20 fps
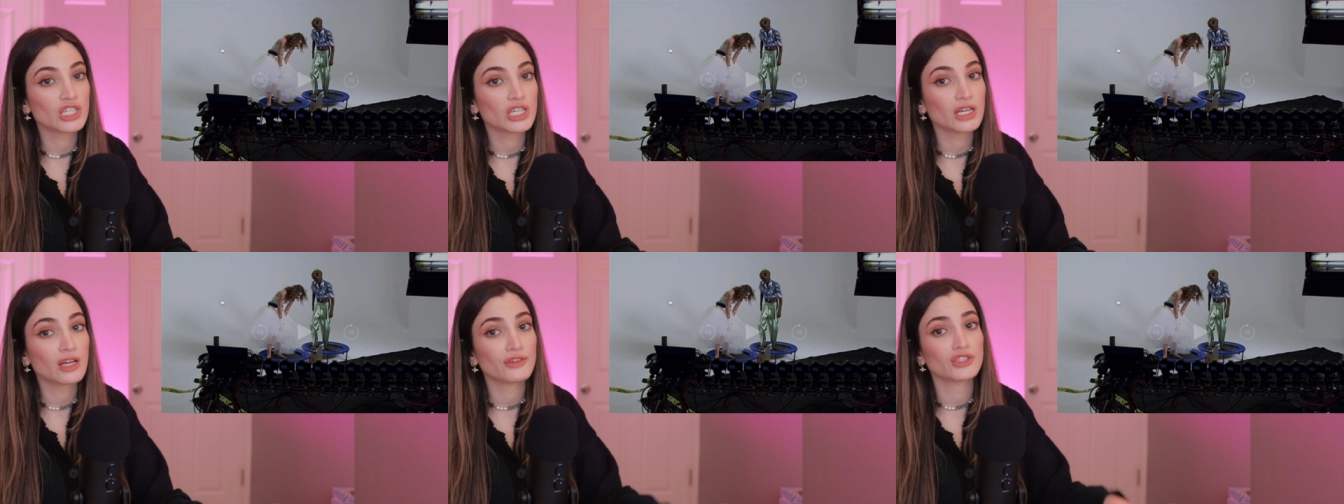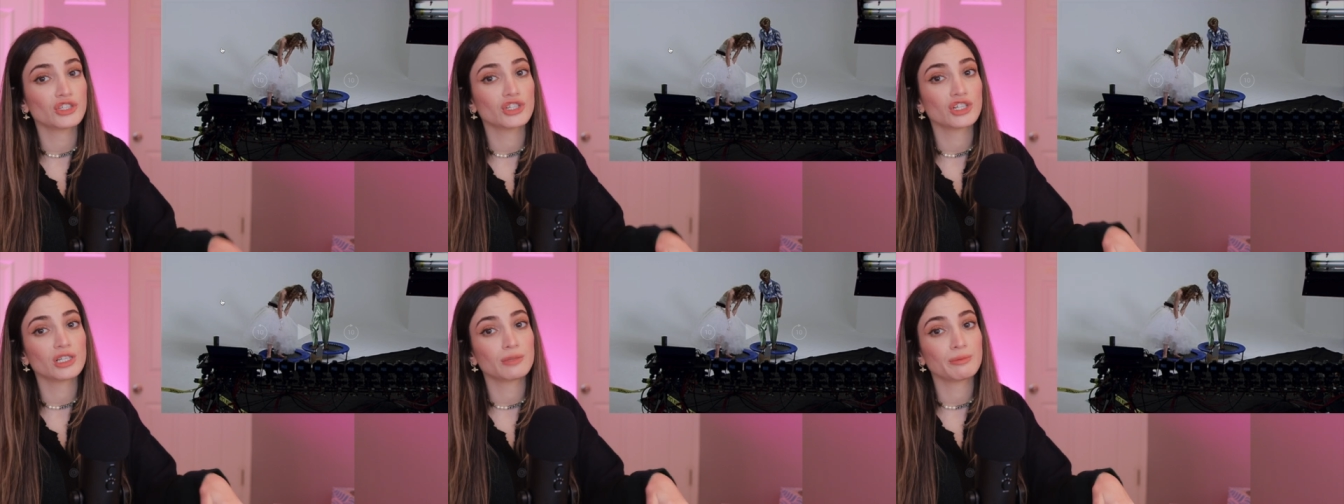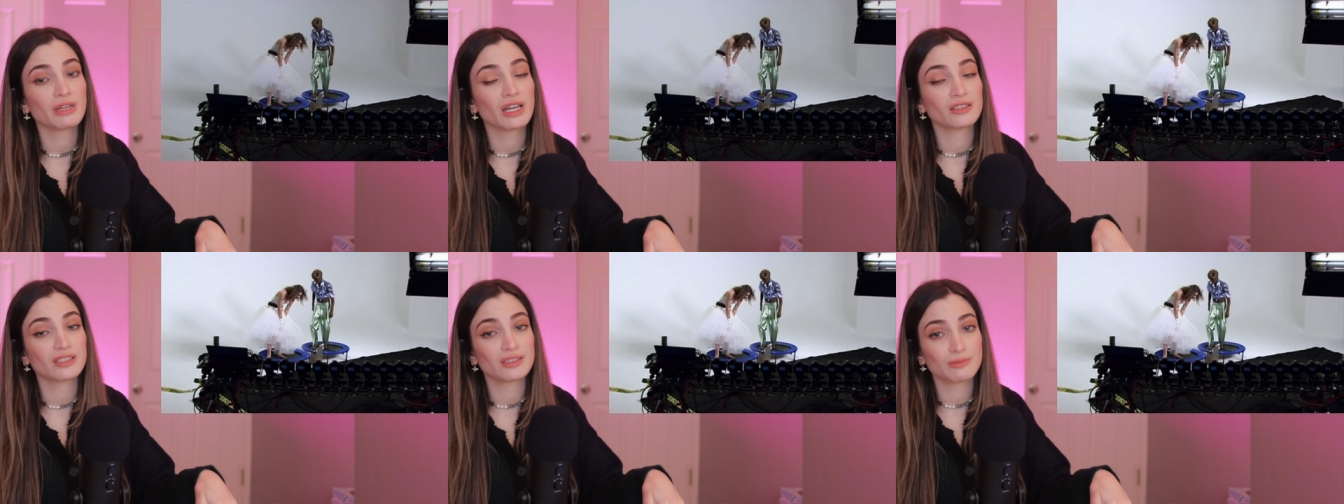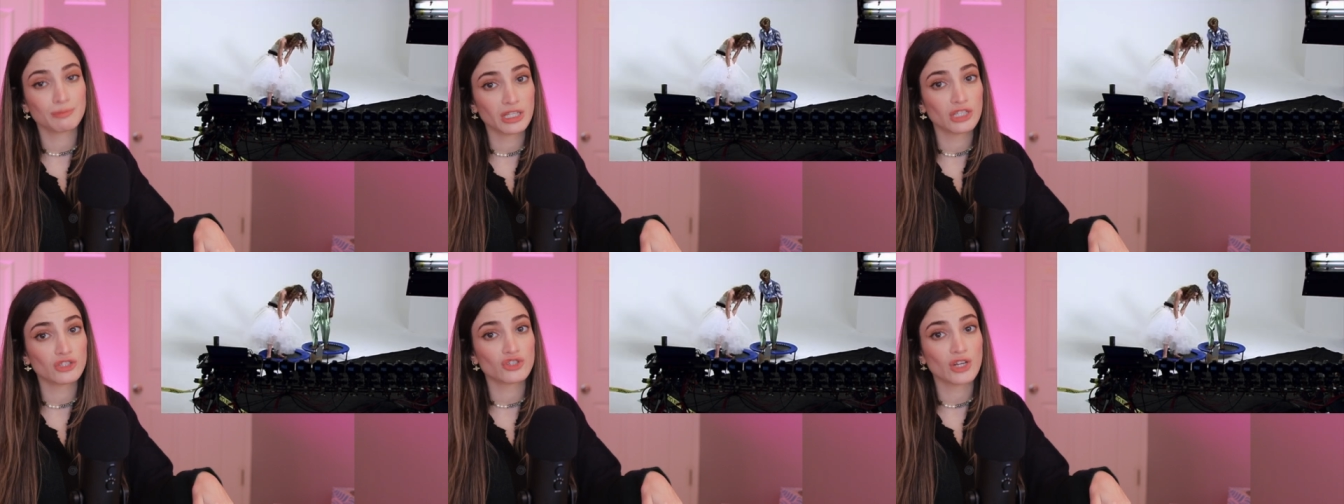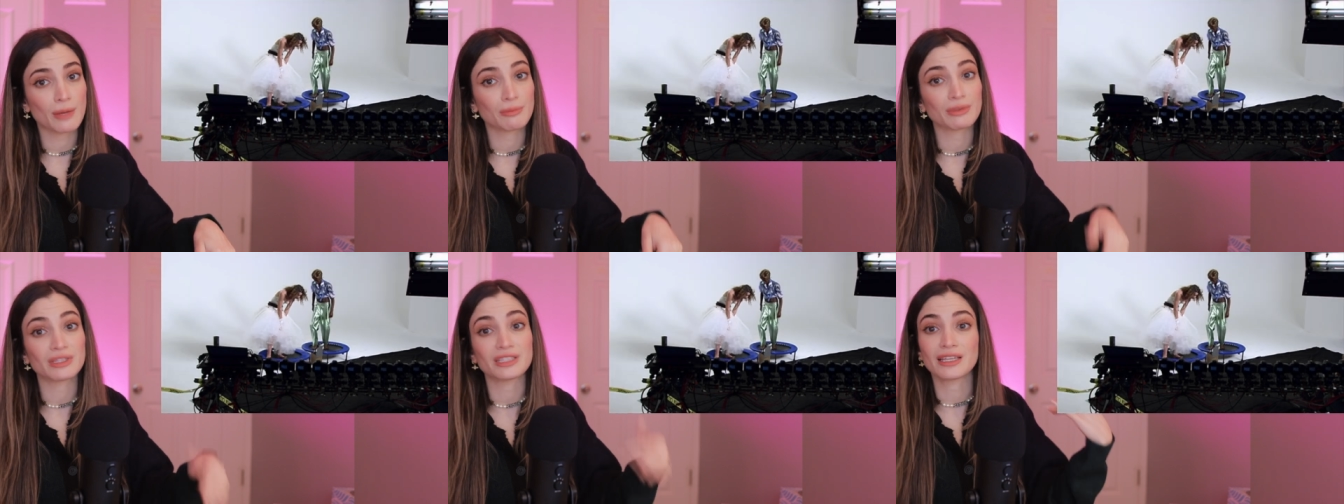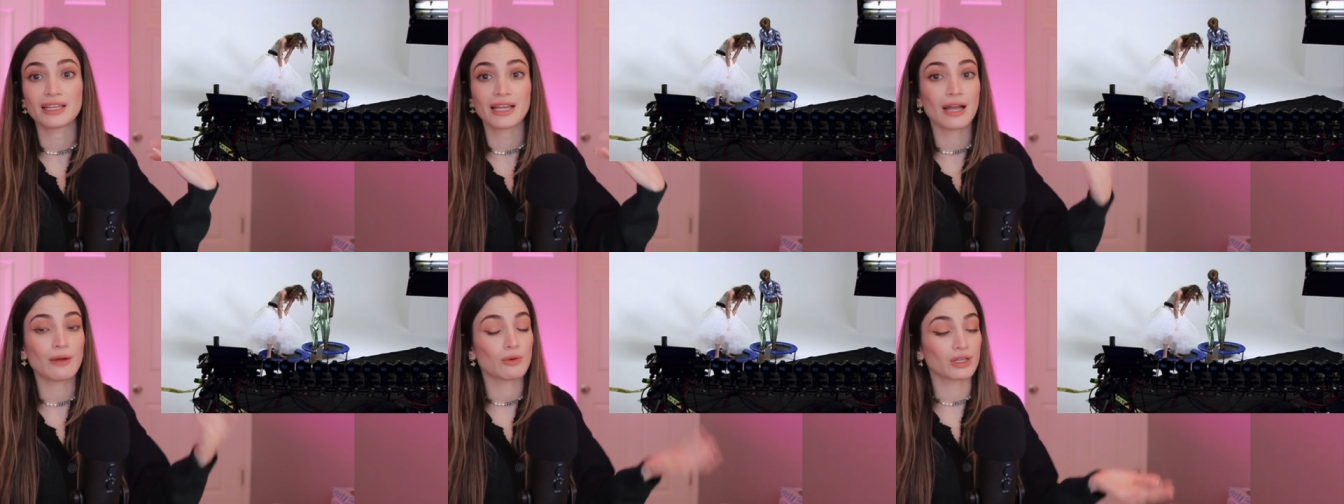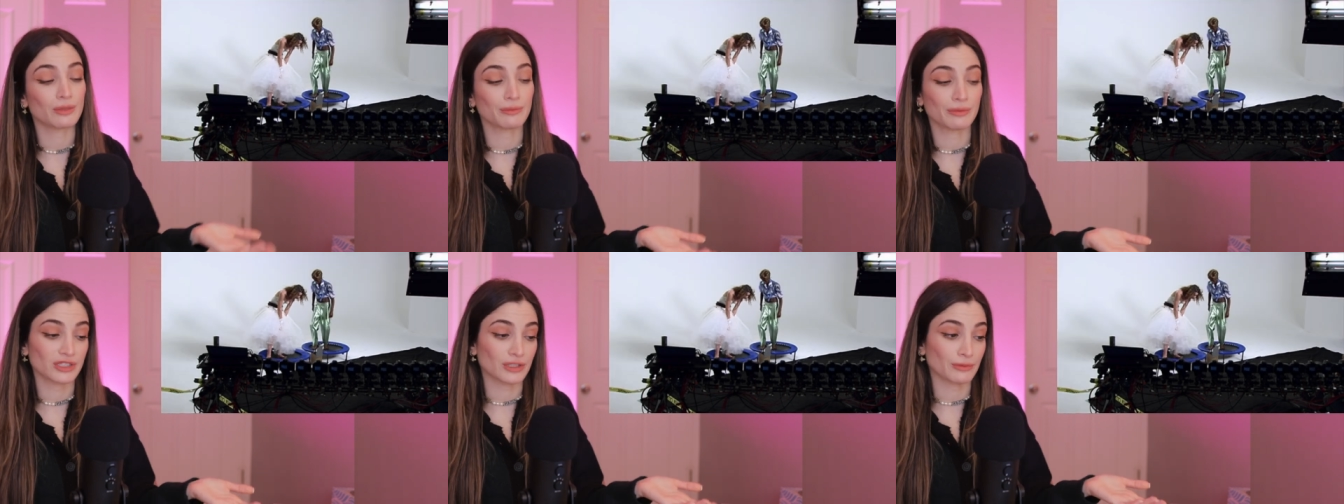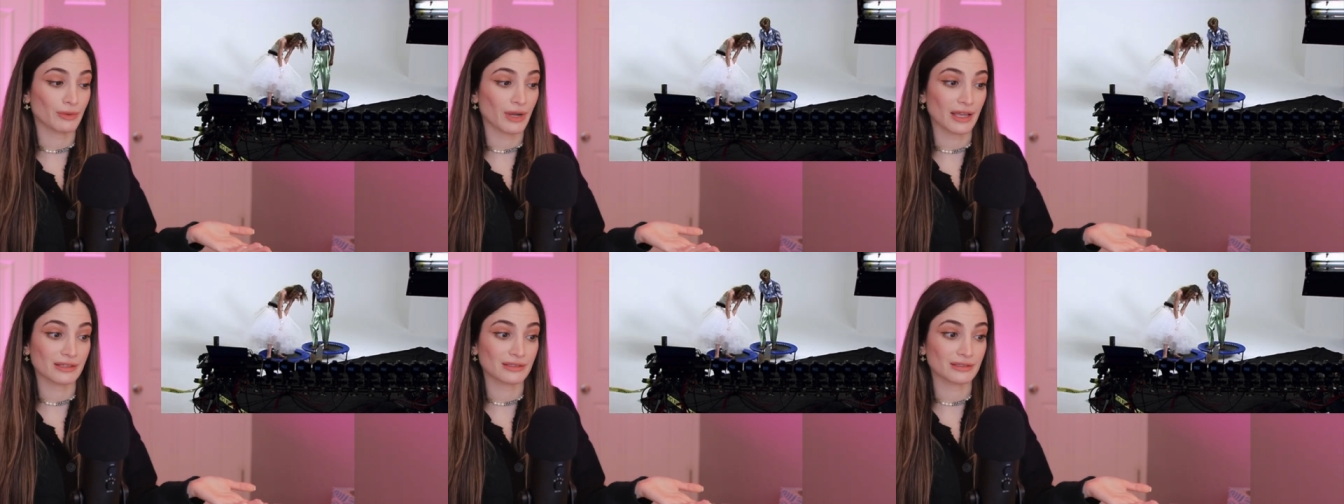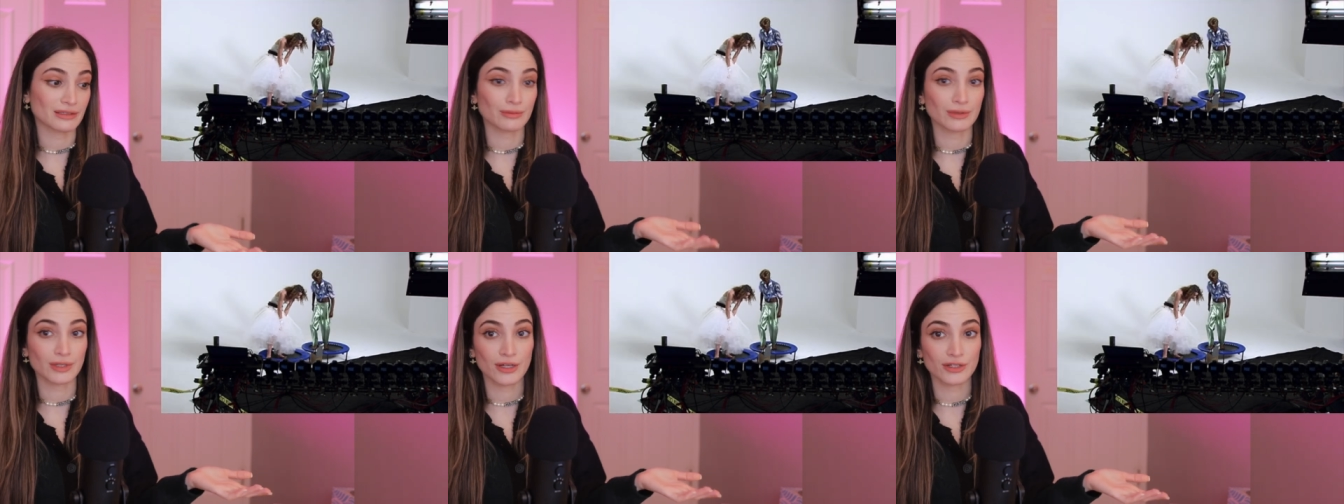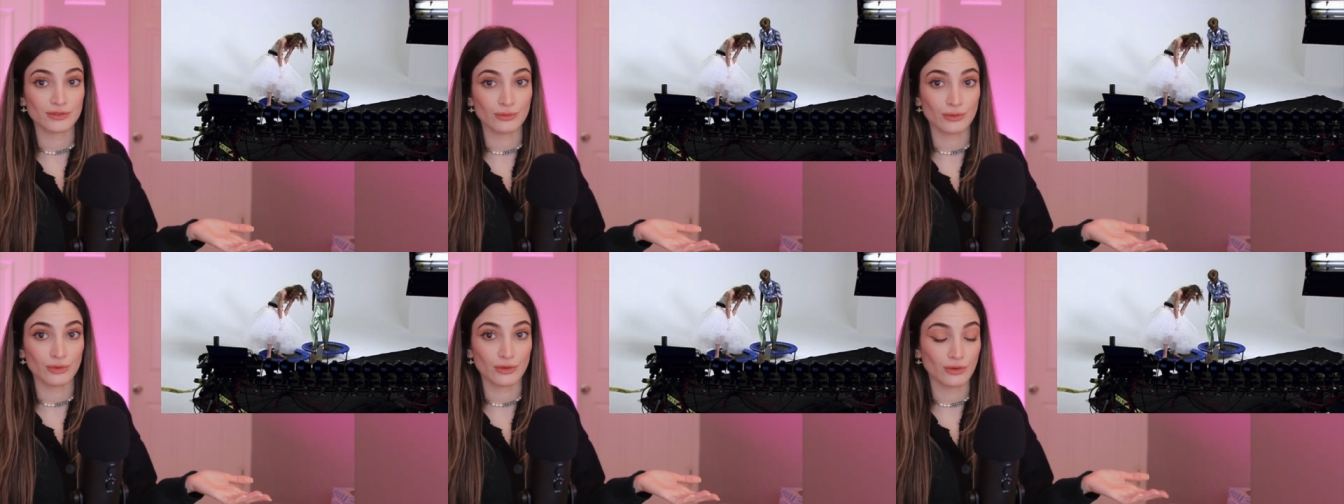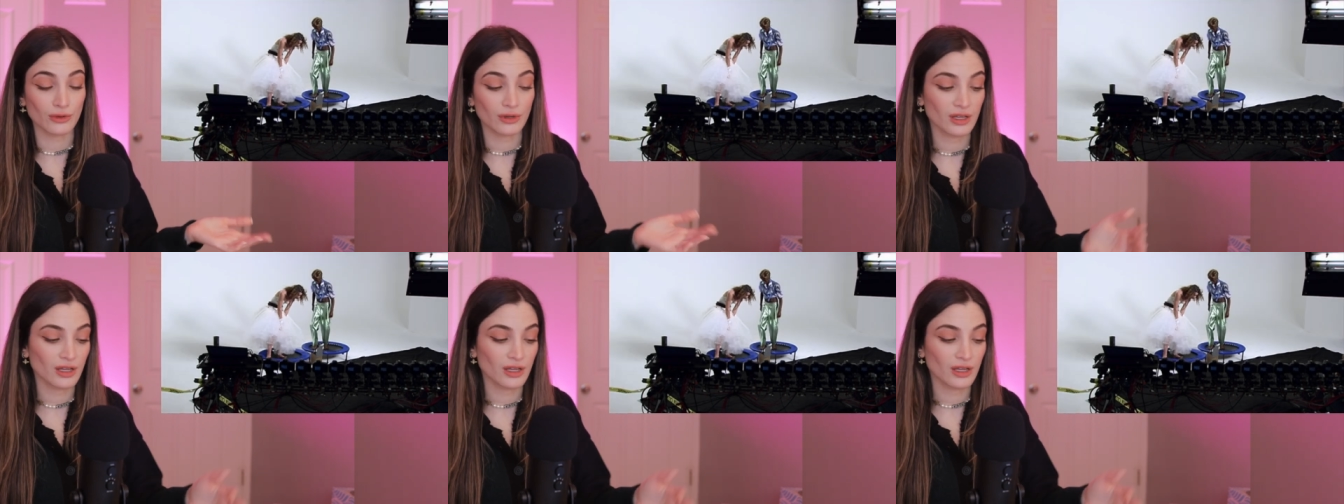heels and you're gonna be on this mini trampoline? Like, I wouldn't be surprised to be honest with you.